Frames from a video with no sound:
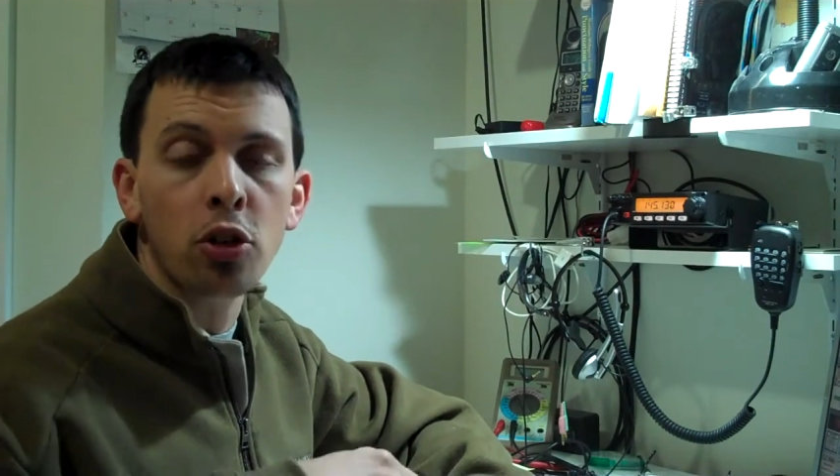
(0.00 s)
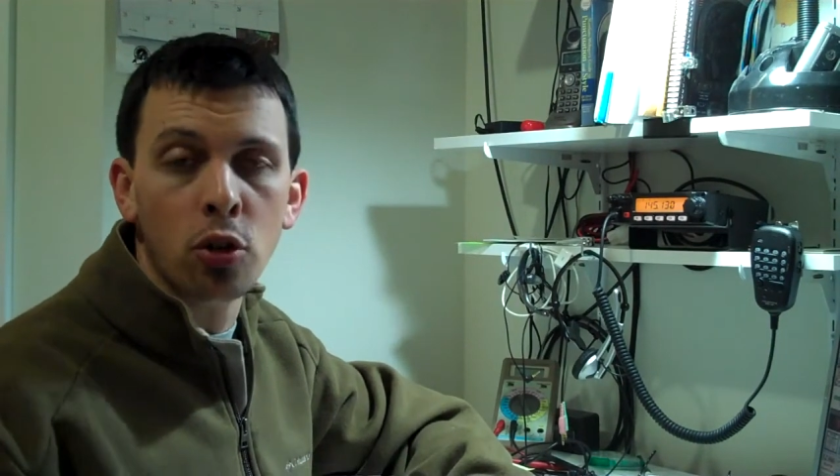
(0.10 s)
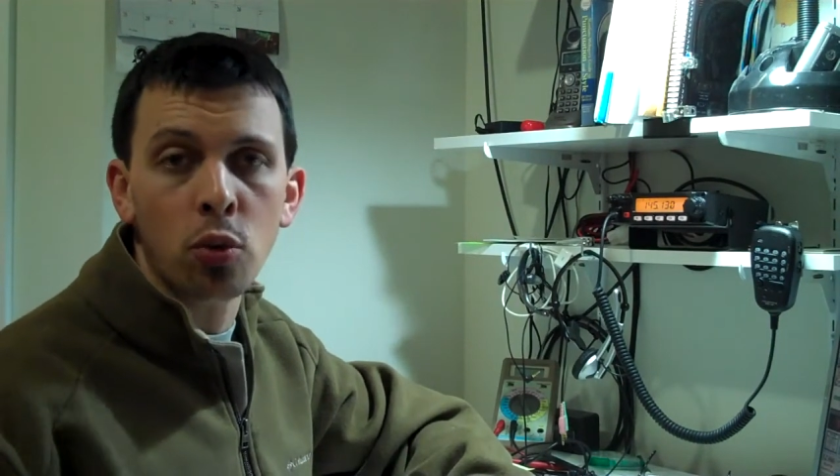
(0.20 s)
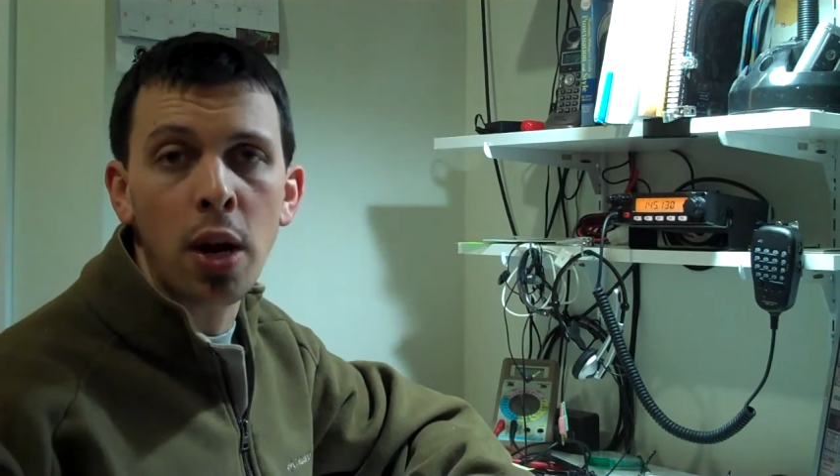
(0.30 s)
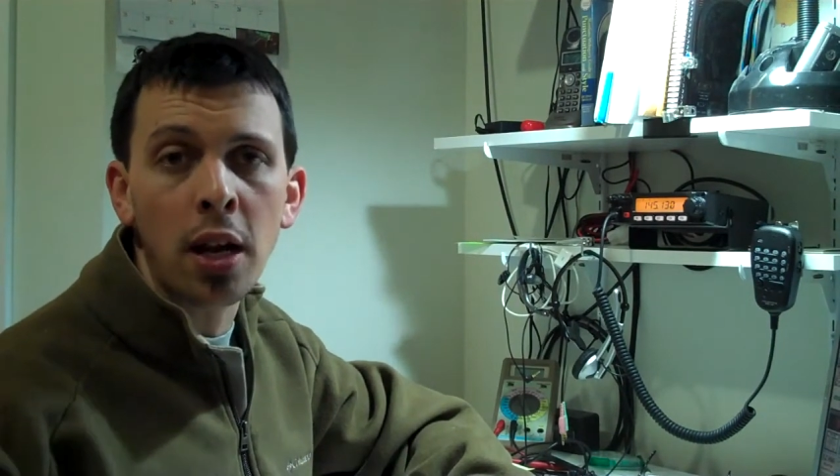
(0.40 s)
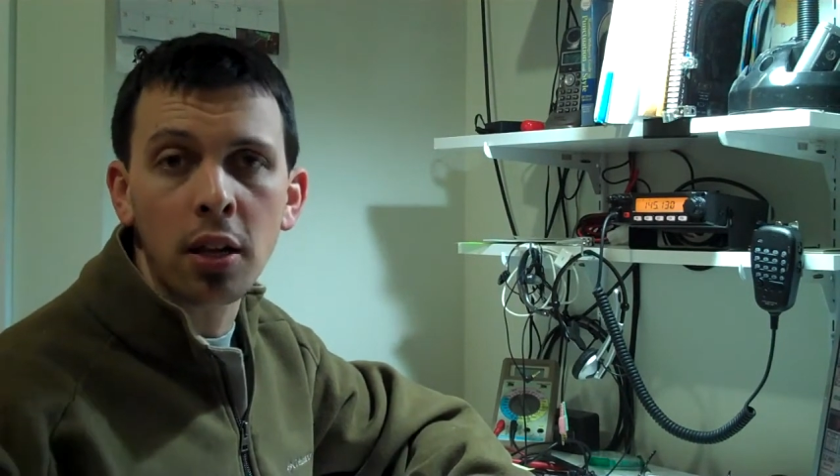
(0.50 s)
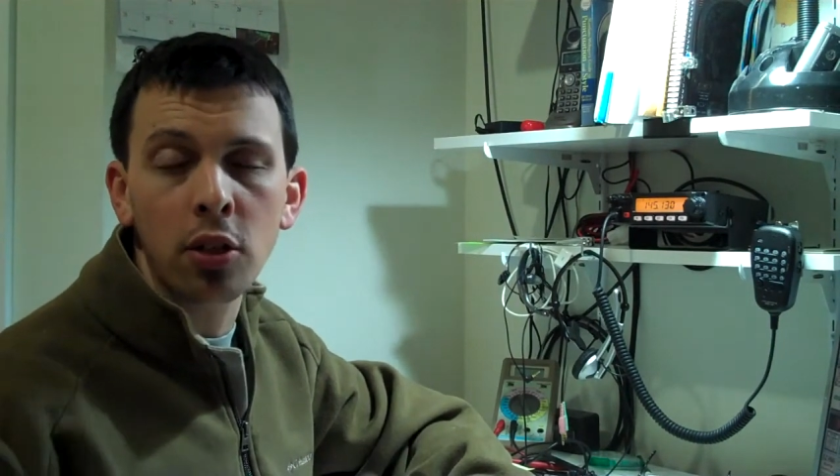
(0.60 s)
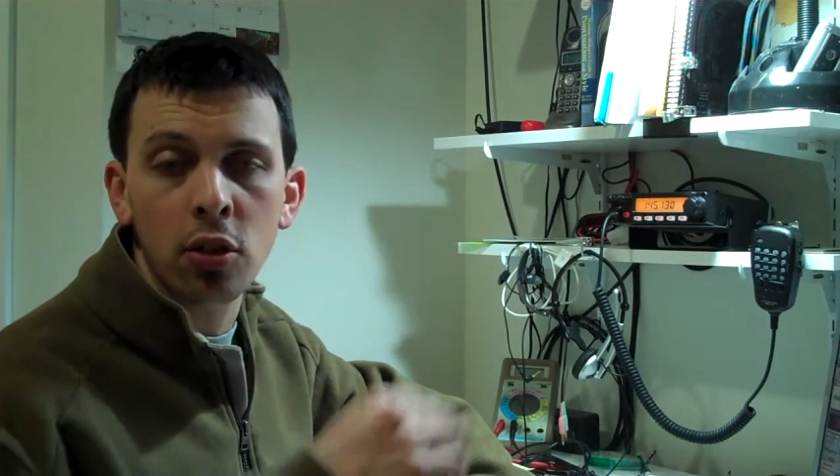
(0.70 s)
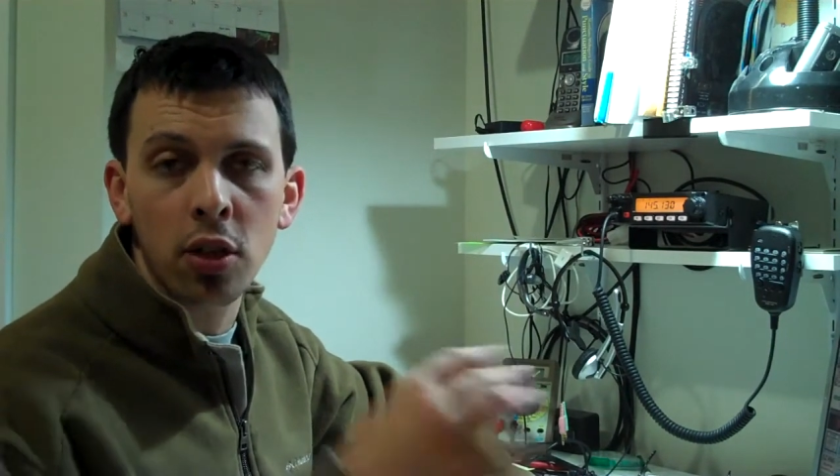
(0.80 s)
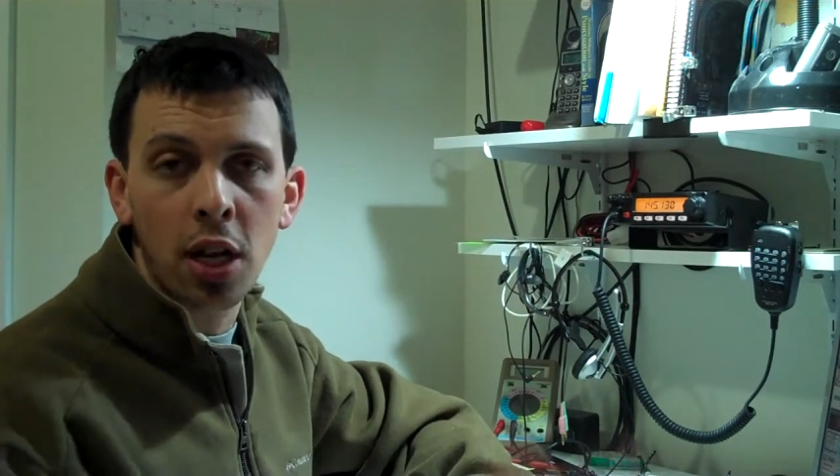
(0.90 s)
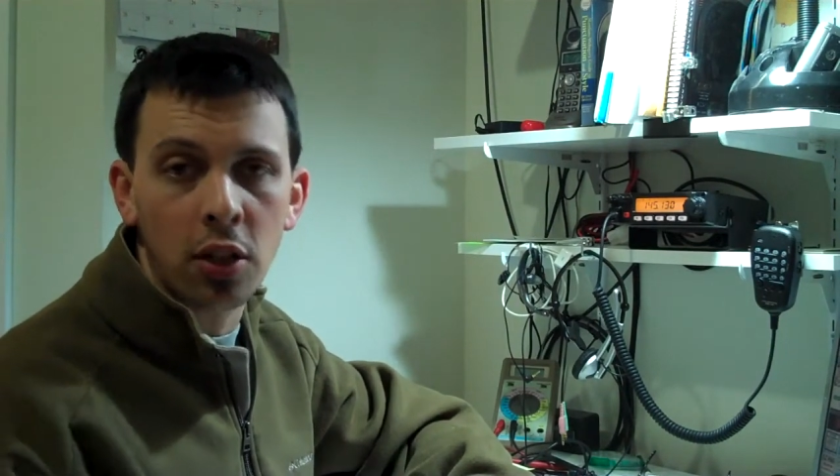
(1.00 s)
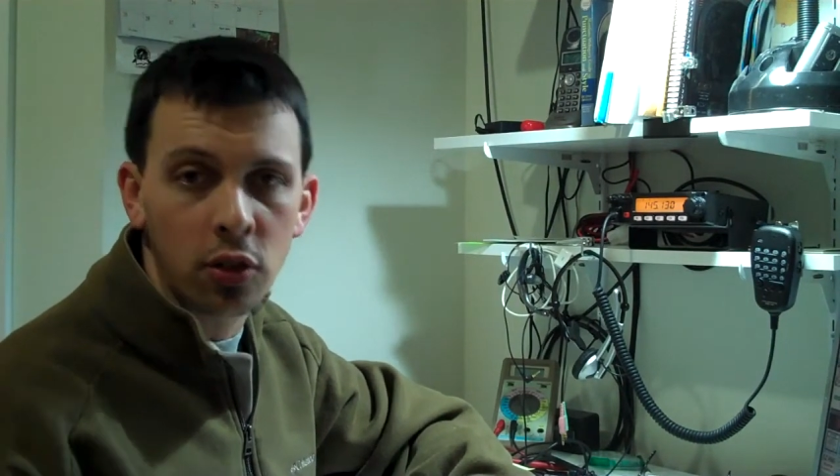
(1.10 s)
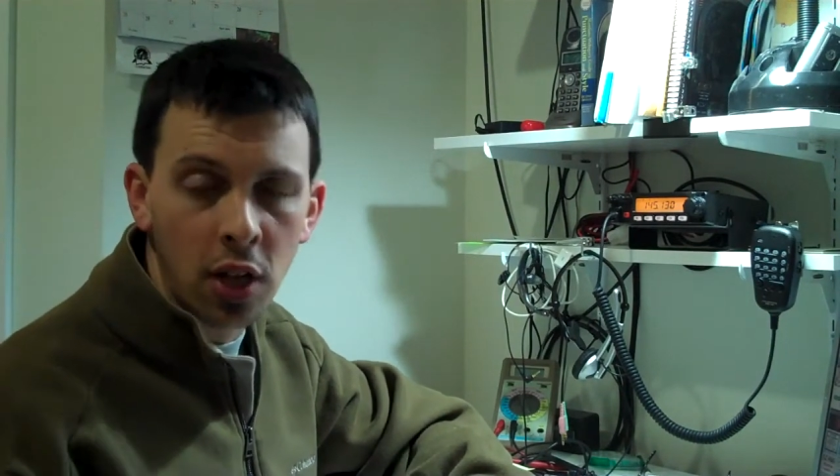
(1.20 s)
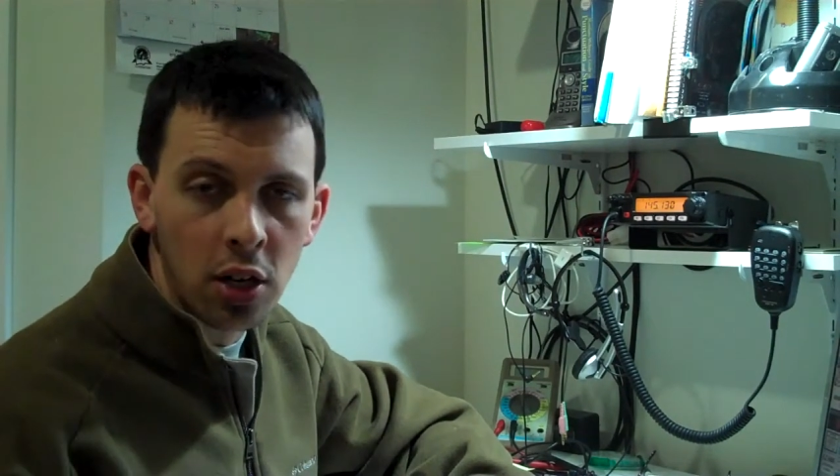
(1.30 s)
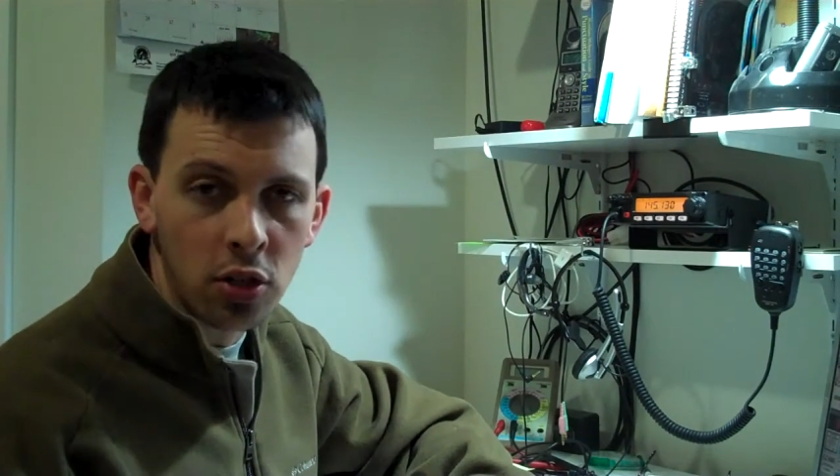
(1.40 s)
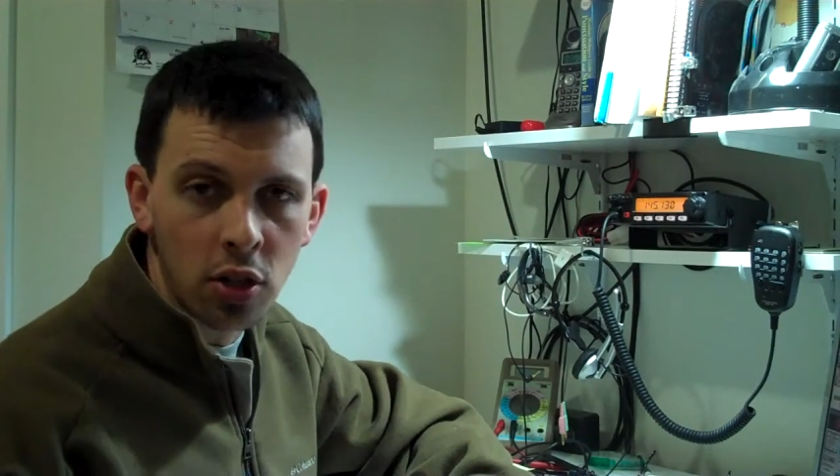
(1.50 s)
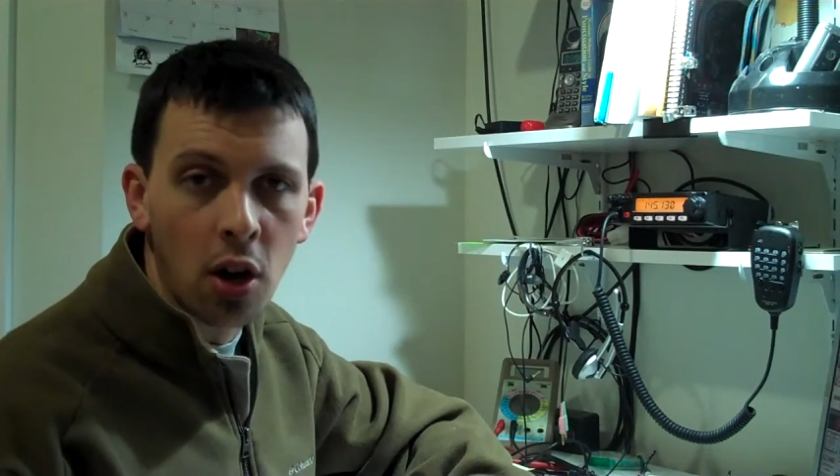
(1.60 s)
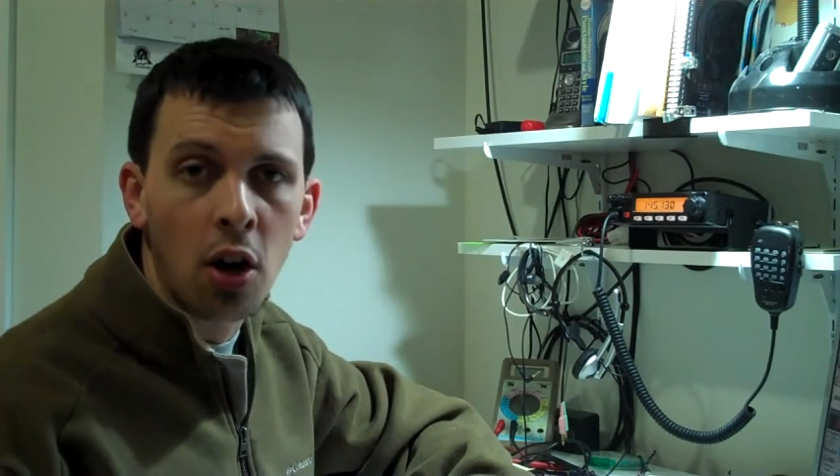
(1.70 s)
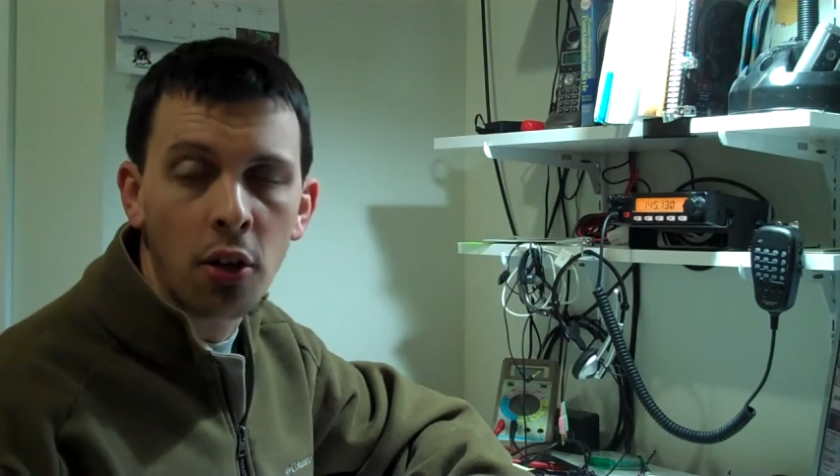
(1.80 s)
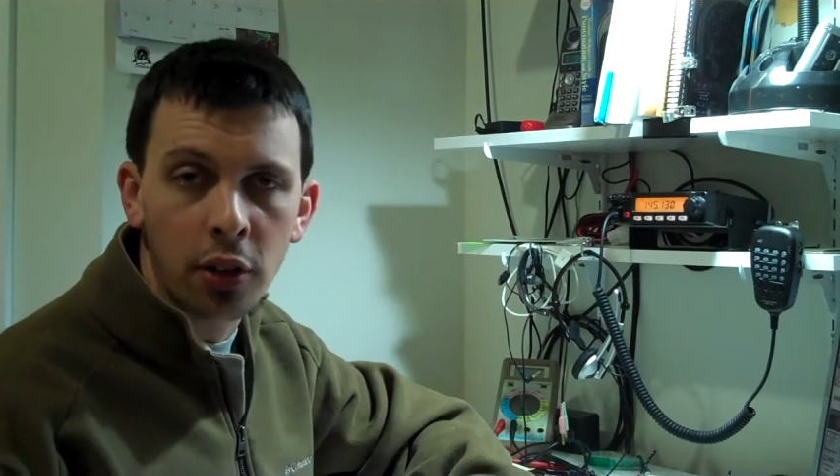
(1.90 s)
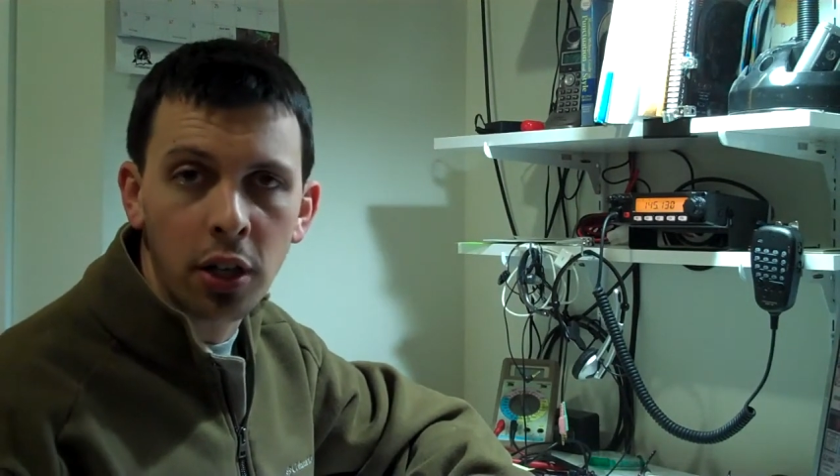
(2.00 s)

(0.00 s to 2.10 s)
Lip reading: directly to the next station on